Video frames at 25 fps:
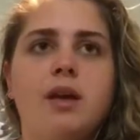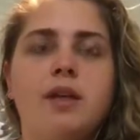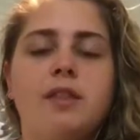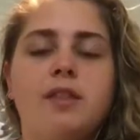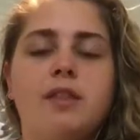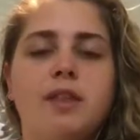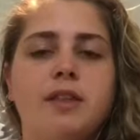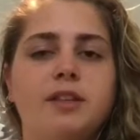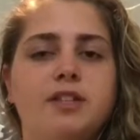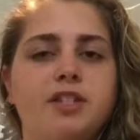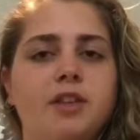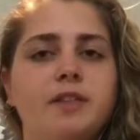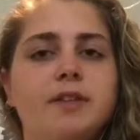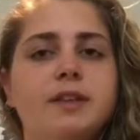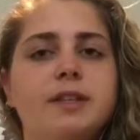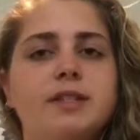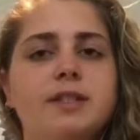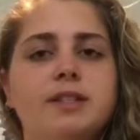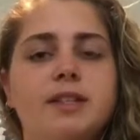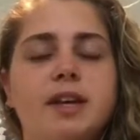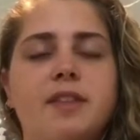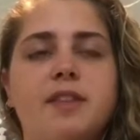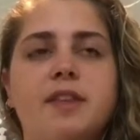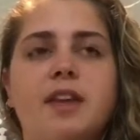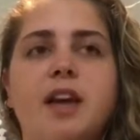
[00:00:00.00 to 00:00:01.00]
the jelly
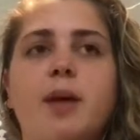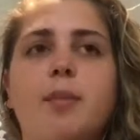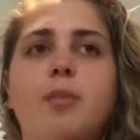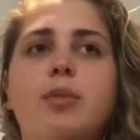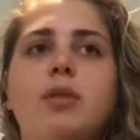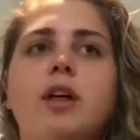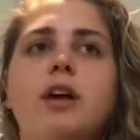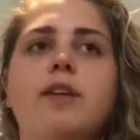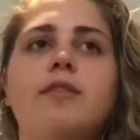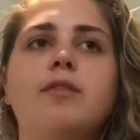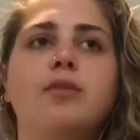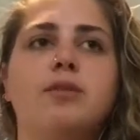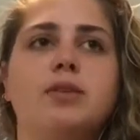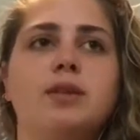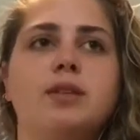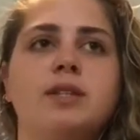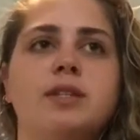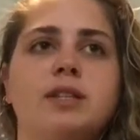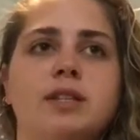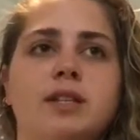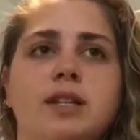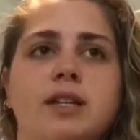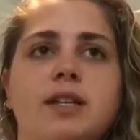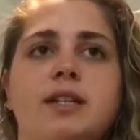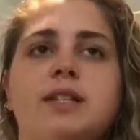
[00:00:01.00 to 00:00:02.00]
inside the ampullae of
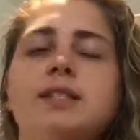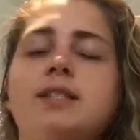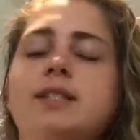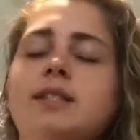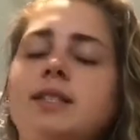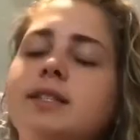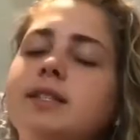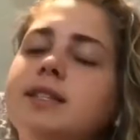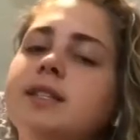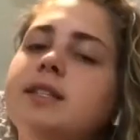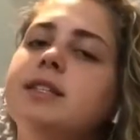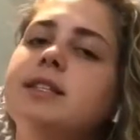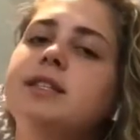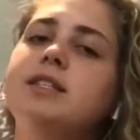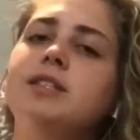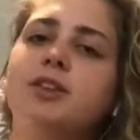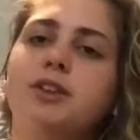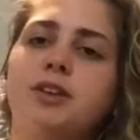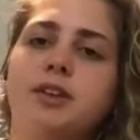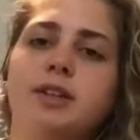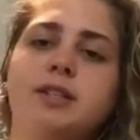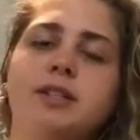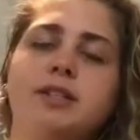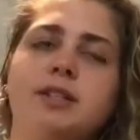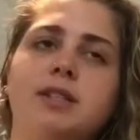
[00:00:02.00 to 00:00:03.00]
Lorenzini senses these
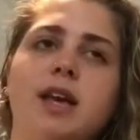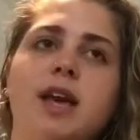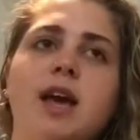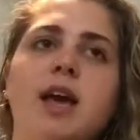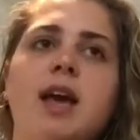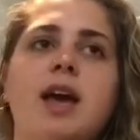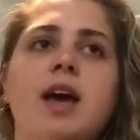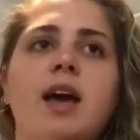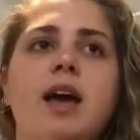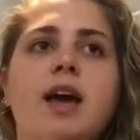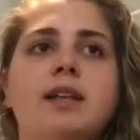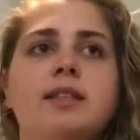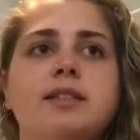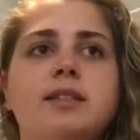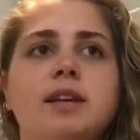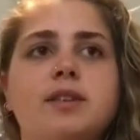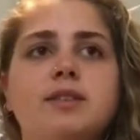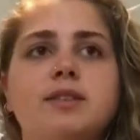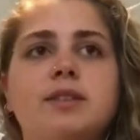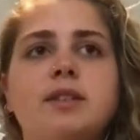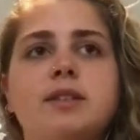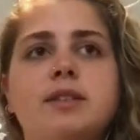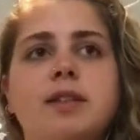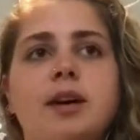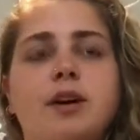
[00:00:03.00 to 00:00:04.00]
currents and
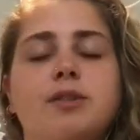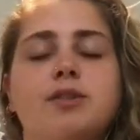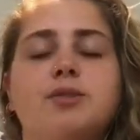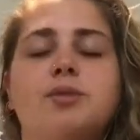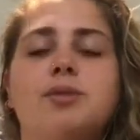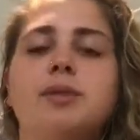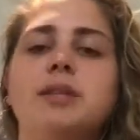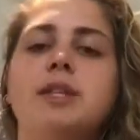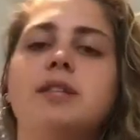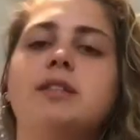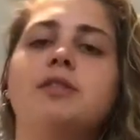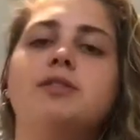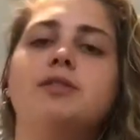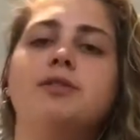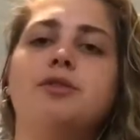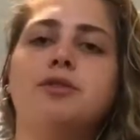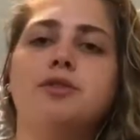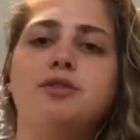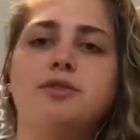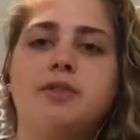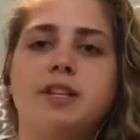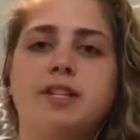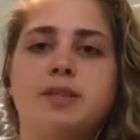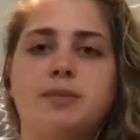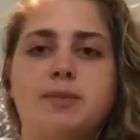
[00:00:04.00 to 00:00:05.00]
tells the cell to release
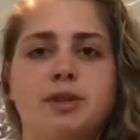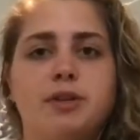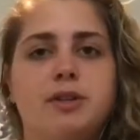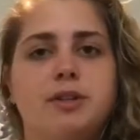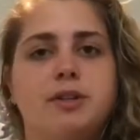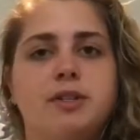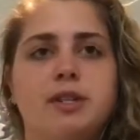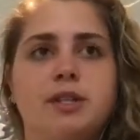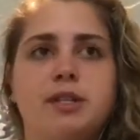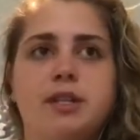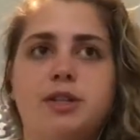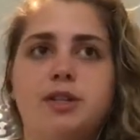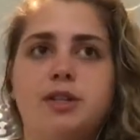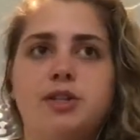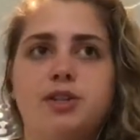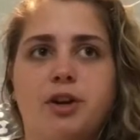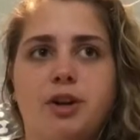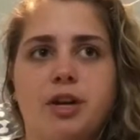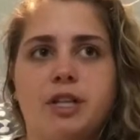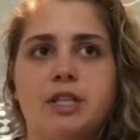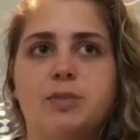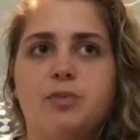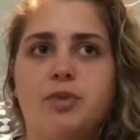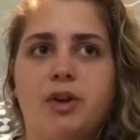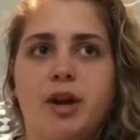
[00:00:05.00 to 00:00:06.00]
neurotransmitters into the
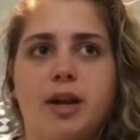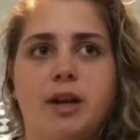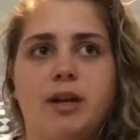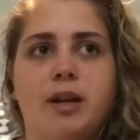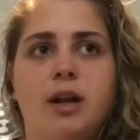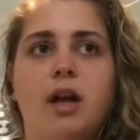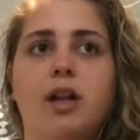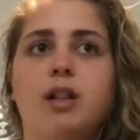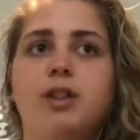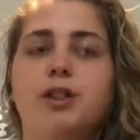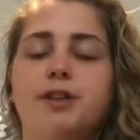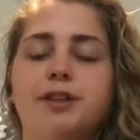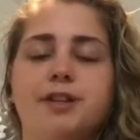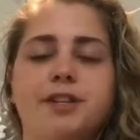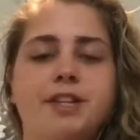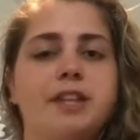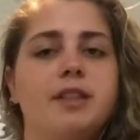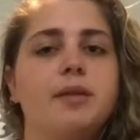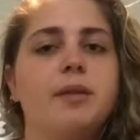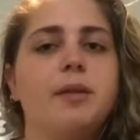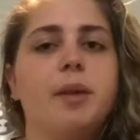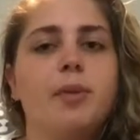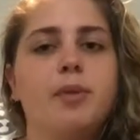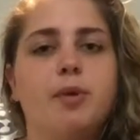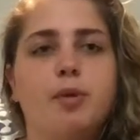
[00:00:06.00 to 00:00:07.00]
shark's brain, alerting
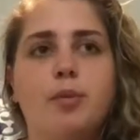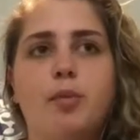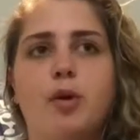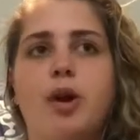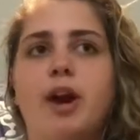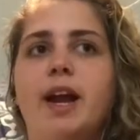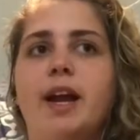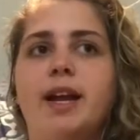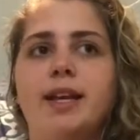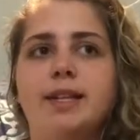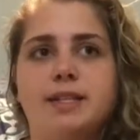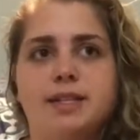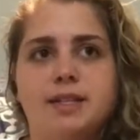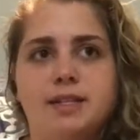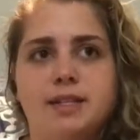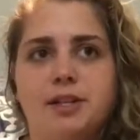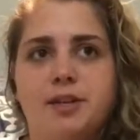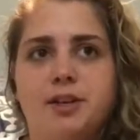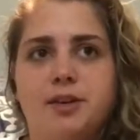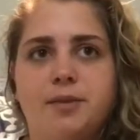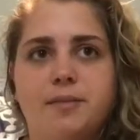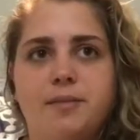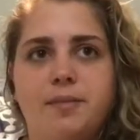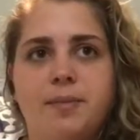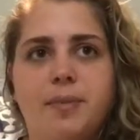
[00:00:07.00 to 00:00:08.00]
them that their prey is
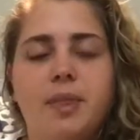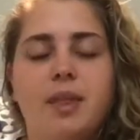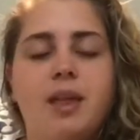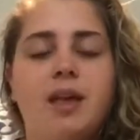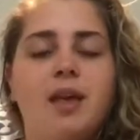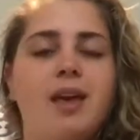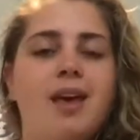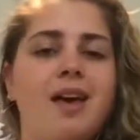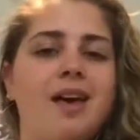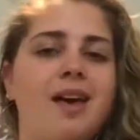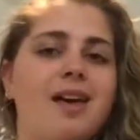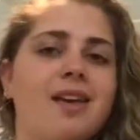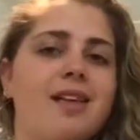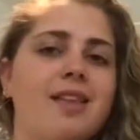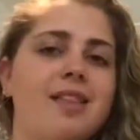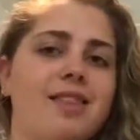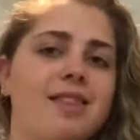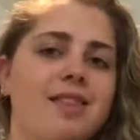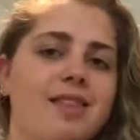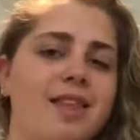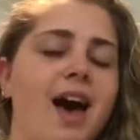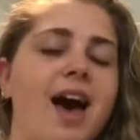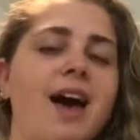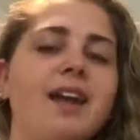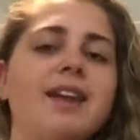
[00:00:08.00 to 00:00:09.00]
near.
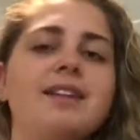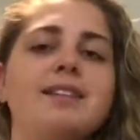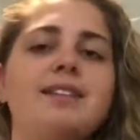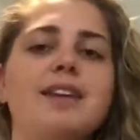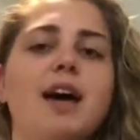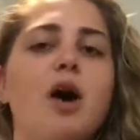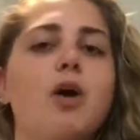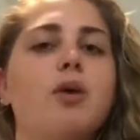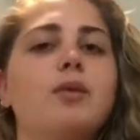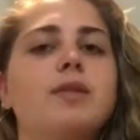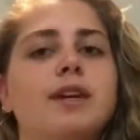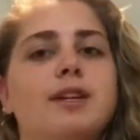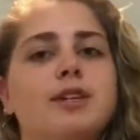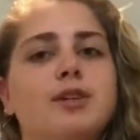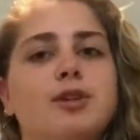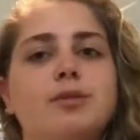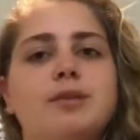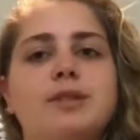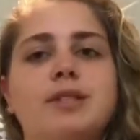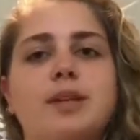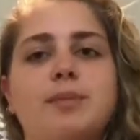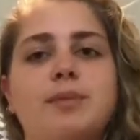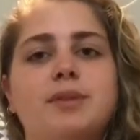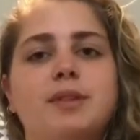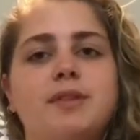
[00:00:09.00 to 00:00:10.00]
That is how
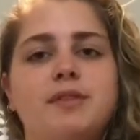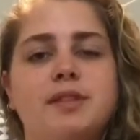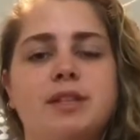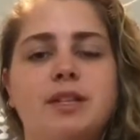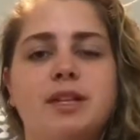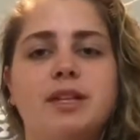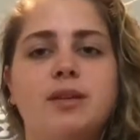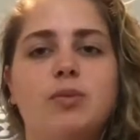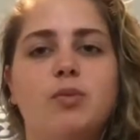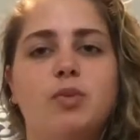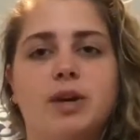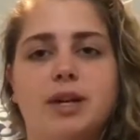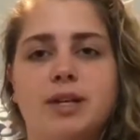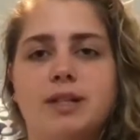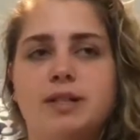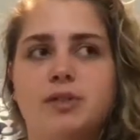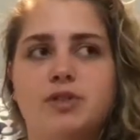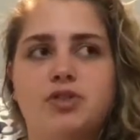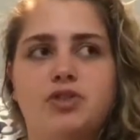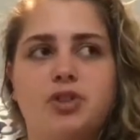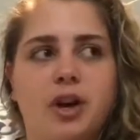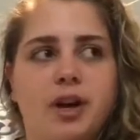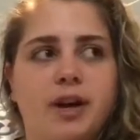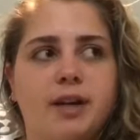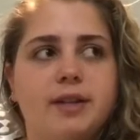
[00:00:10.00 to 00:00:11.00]
electroreceptivity works in
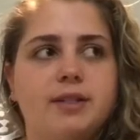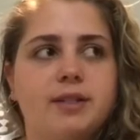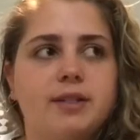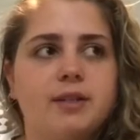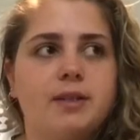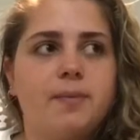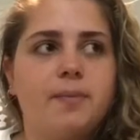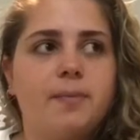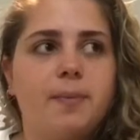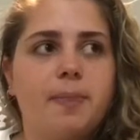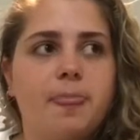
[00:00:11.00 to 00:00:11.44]
sharks.